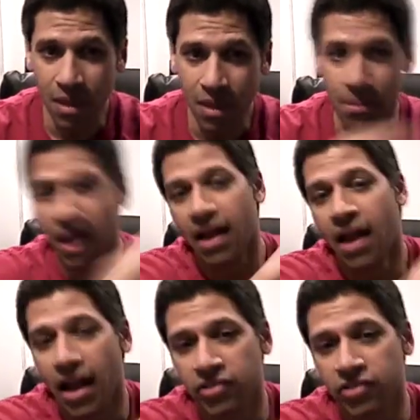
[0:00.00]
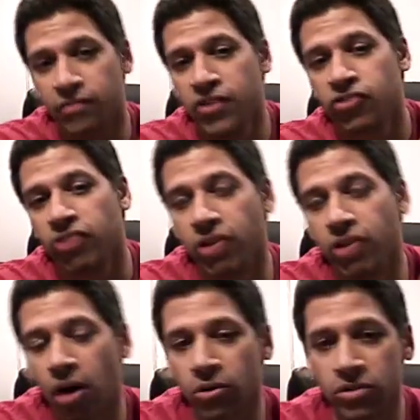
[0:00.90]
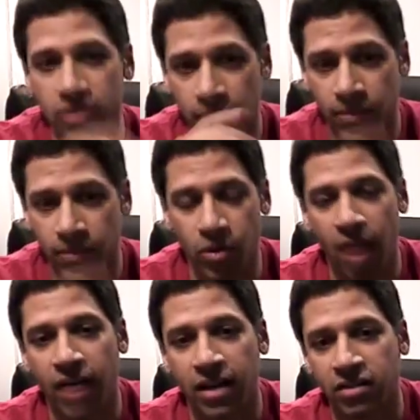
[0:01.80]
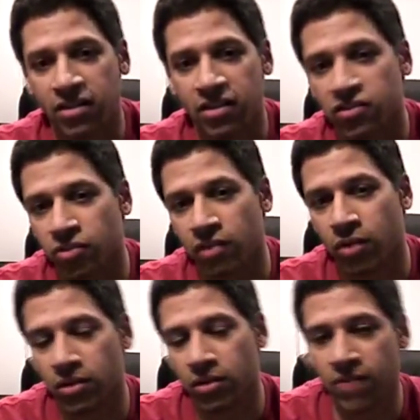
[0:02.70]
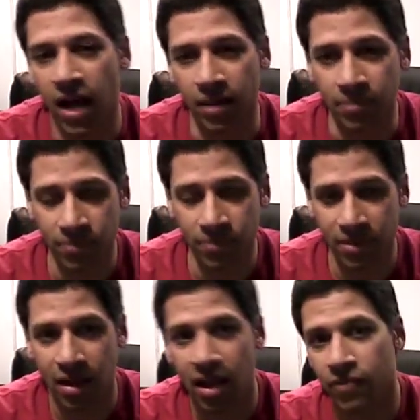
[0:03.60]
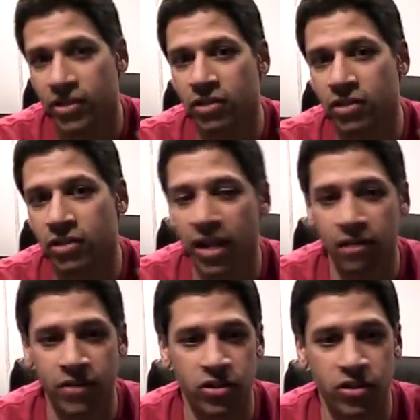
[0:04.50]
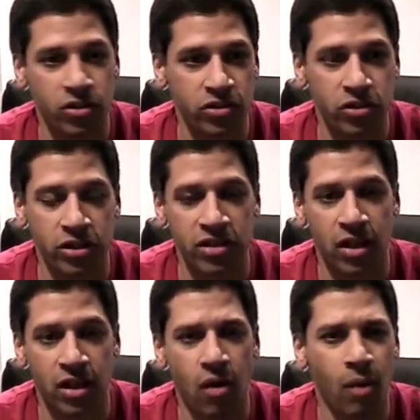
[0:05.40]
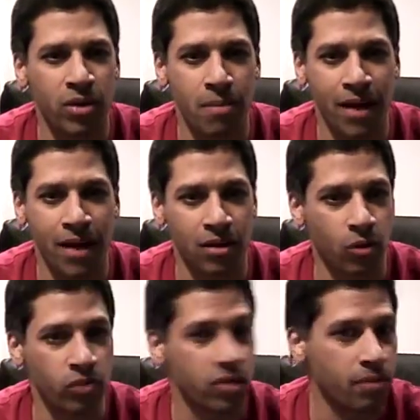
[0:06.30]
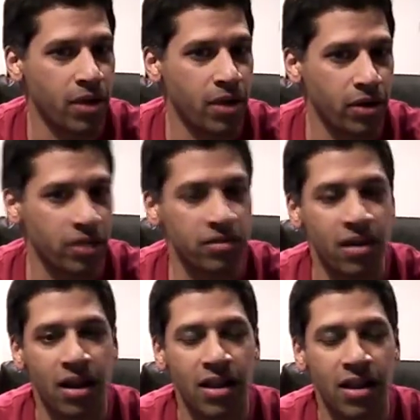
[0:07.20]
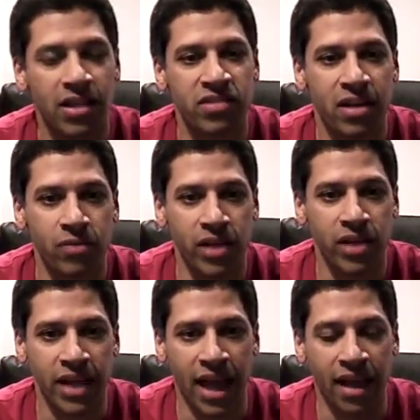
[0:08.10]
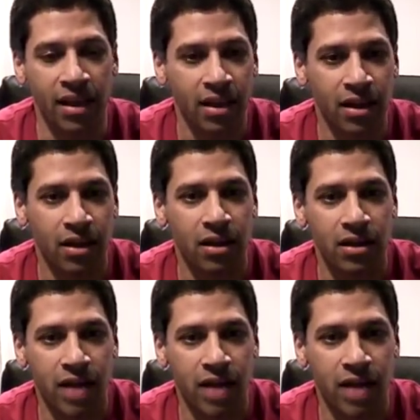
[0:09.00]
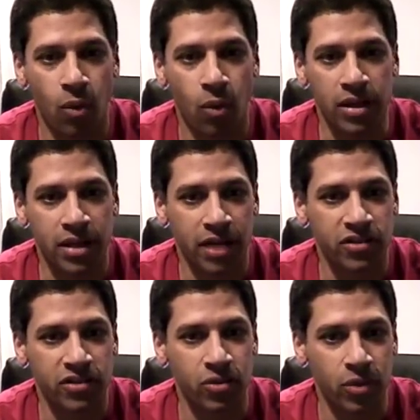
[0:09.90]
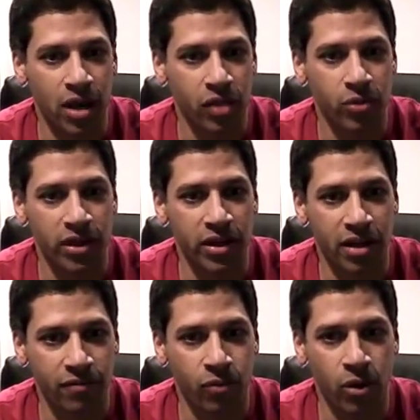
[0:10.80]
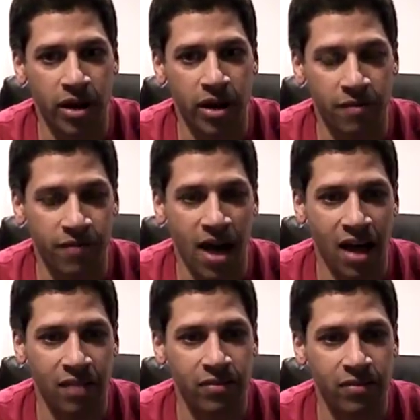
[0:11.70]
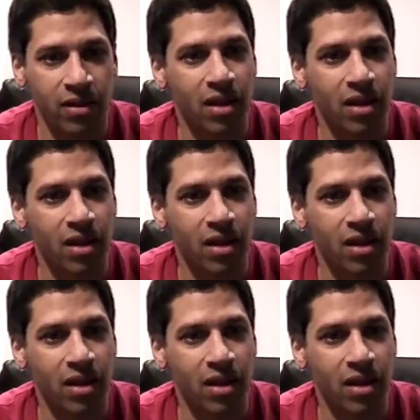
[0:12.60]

But as your feature tree grows, you have kind of this history of what you've done. If you need to locate a feature, you just look and say, oh, I want the magnet holes. Oh, there it is. Instead of looking at cut 1, cut 2, cut 3, cut 4, cut 5,